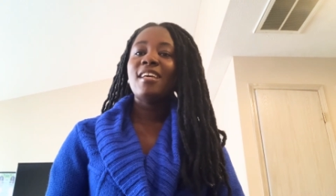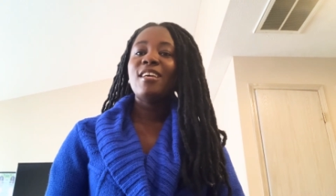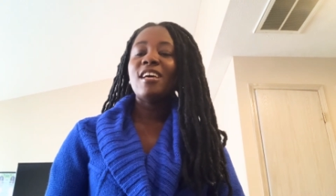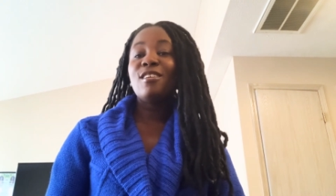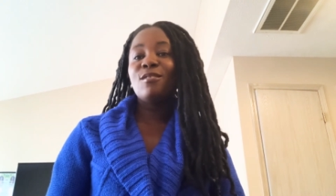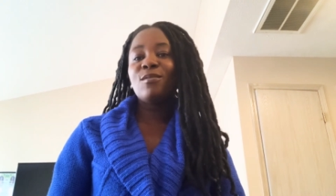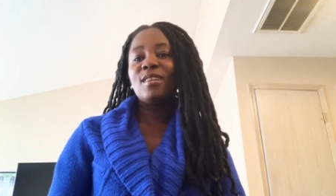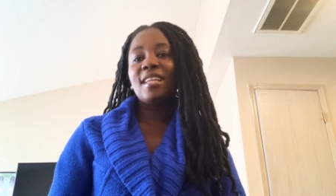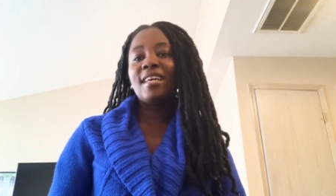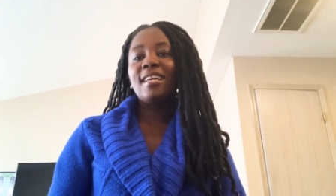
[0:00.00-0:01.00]
and you feel
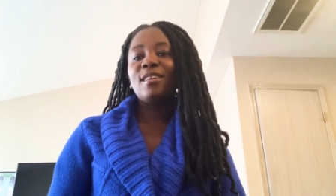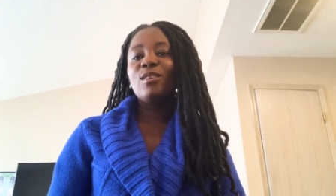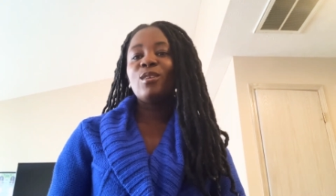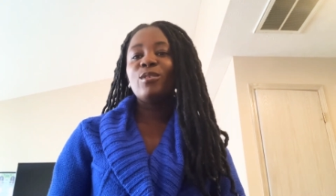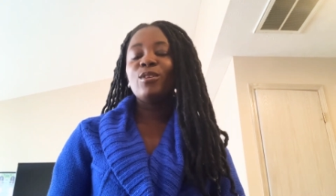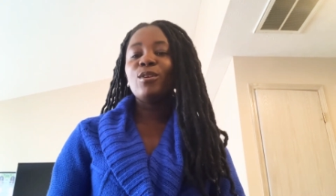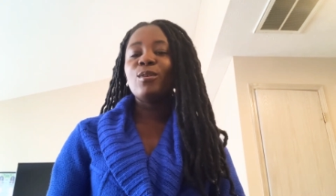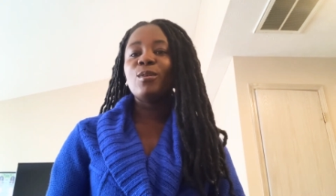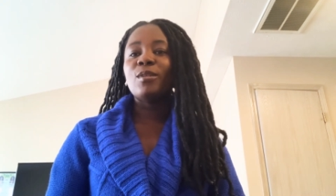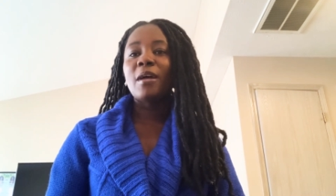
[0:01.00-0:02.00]
like you're on your
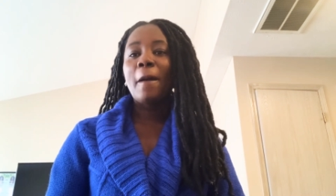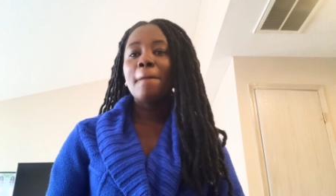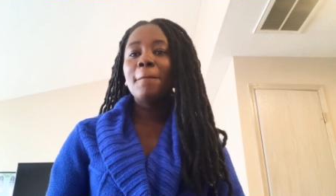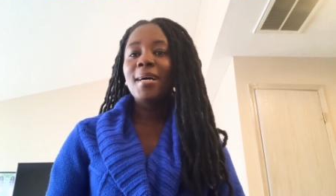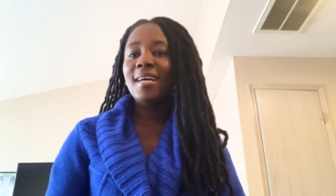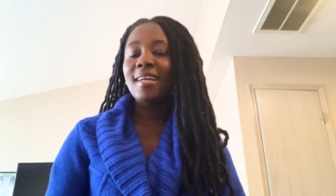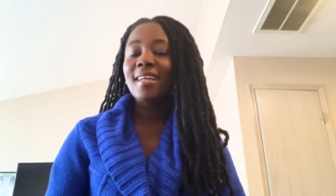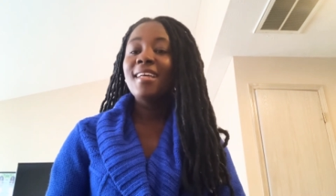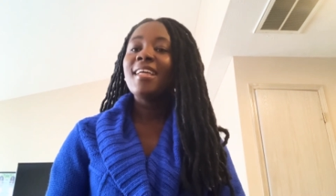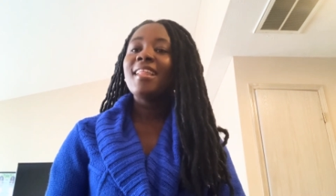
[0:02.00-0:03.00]
own. But
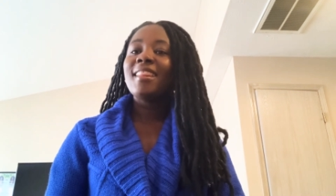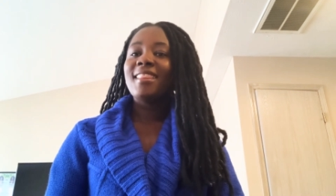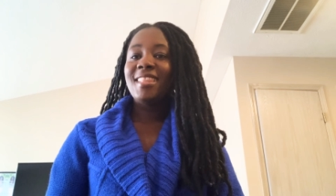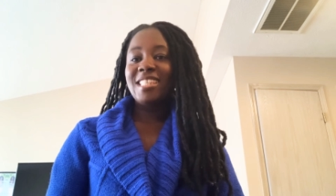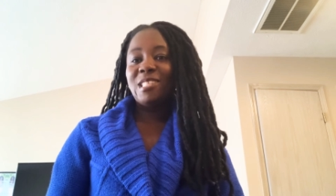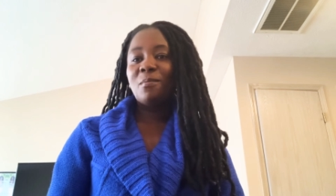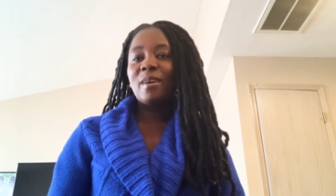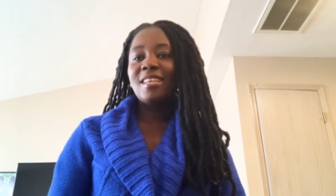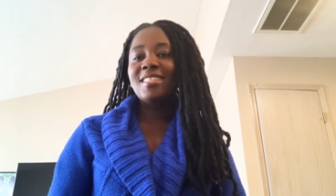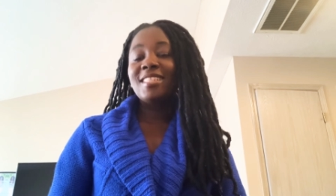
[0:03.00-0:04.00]
this
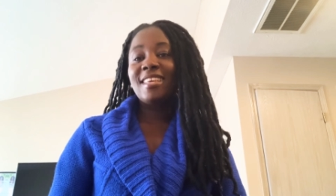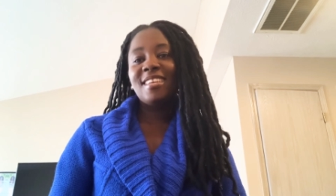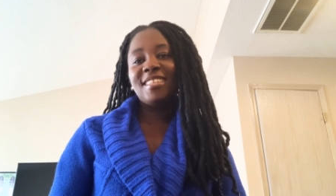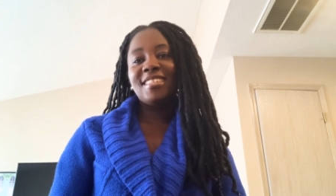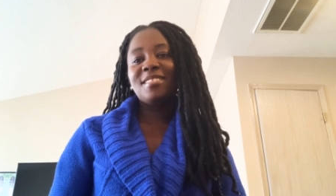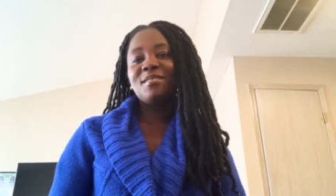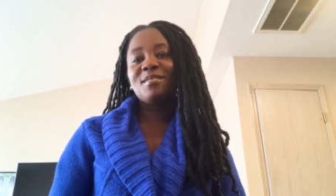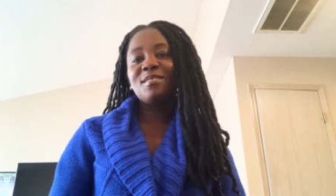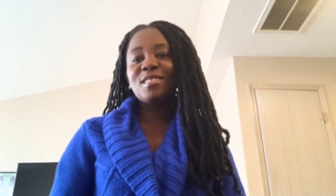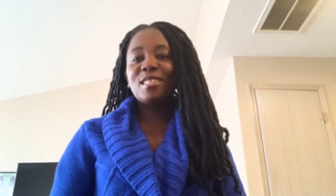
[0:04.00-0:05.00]
page is here
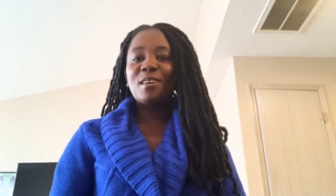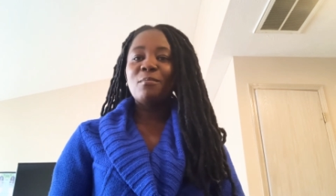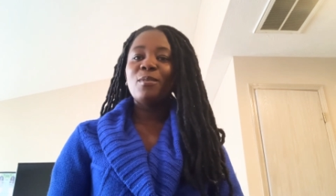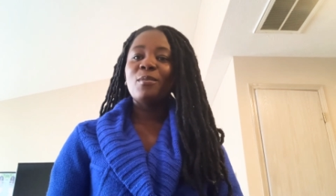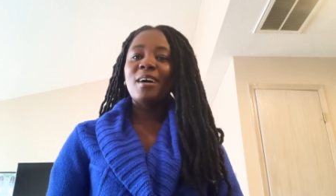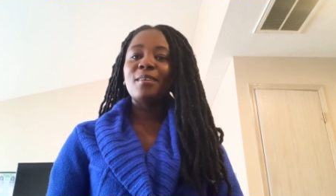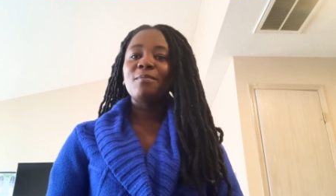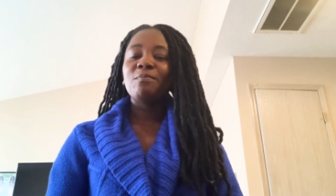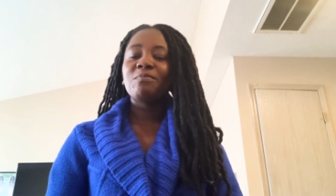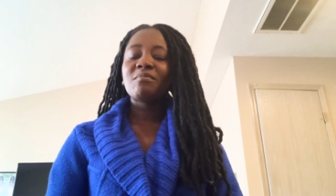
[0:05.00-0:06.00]
to help you out.
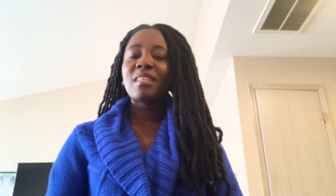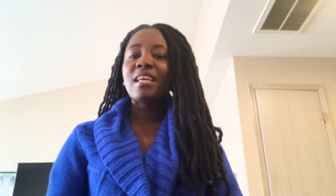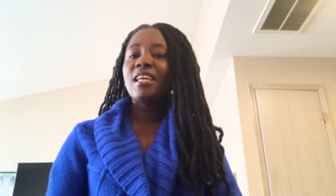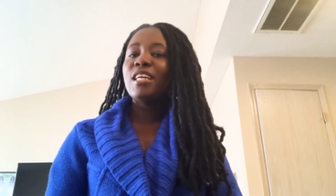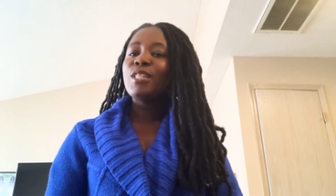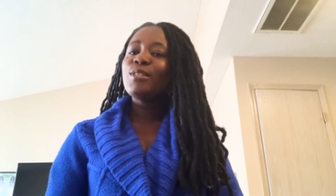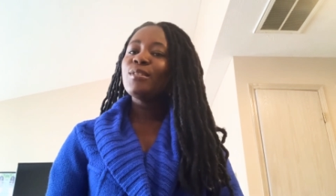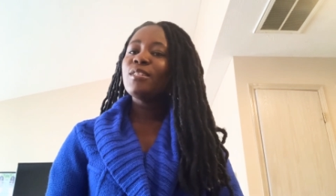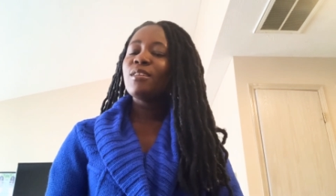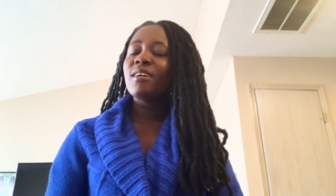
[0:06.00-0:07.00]
To
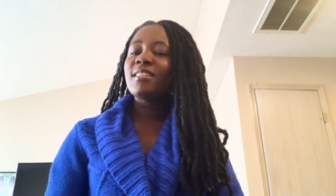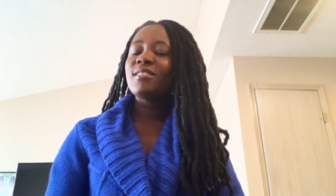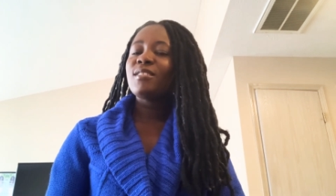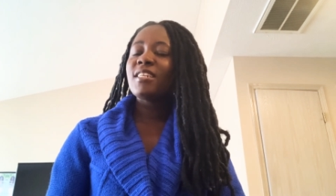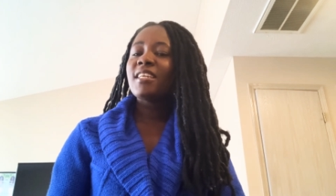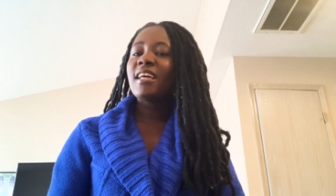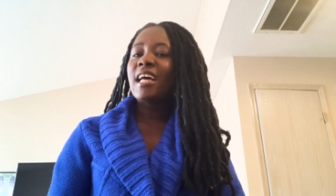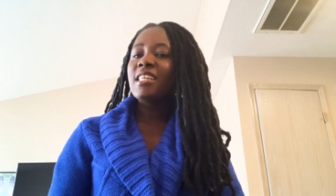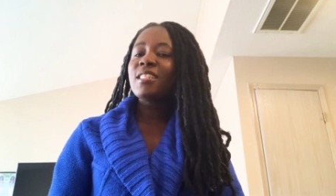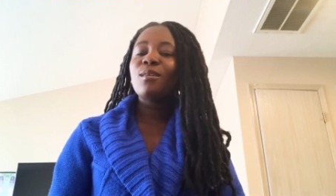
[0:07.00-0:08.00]
you know, to
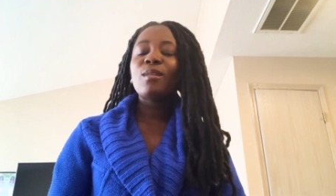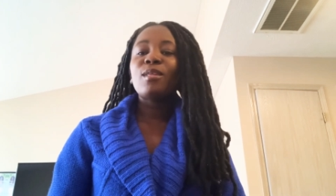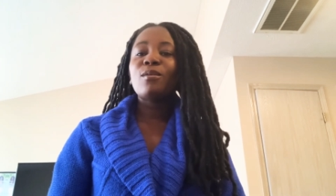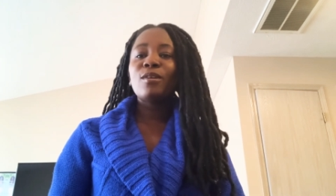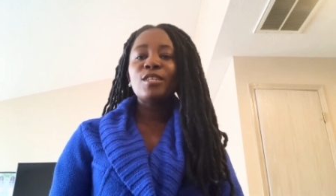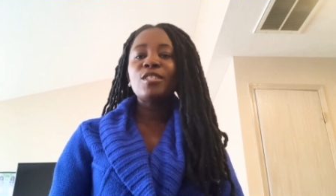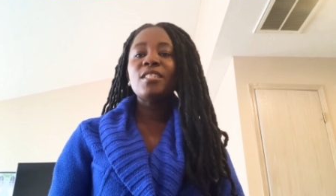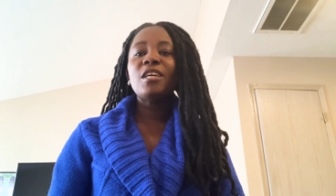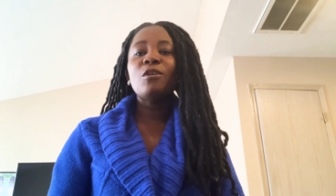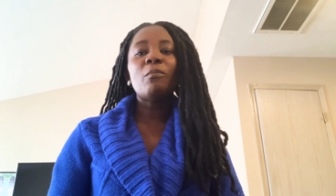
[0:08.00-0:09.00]
answer all the questions
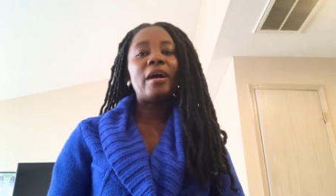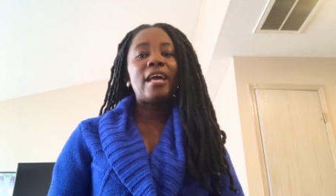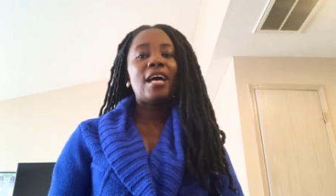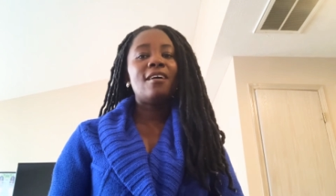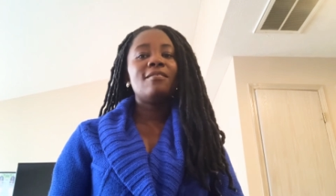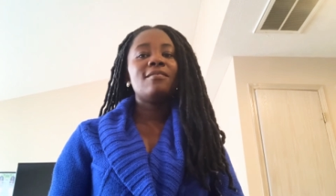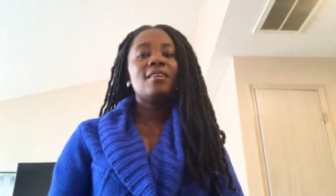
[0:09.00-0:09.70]
that you might have,